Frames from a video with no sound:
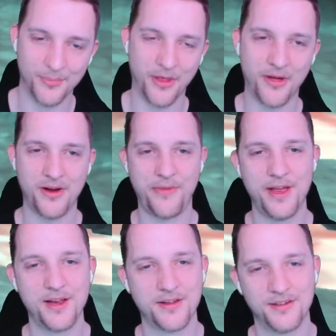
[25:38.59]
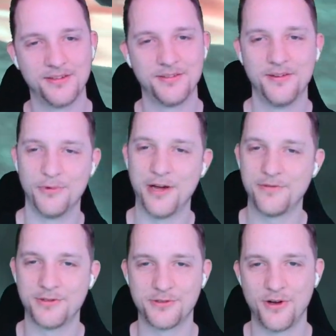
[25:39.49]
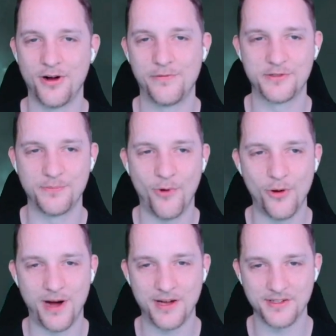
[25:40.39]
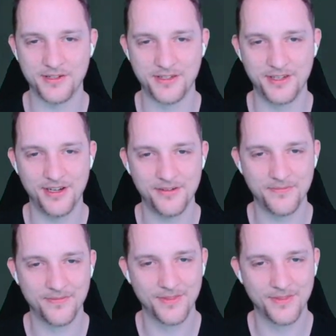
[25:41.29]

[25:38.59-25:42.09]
But I think we have to solve small puzzles here.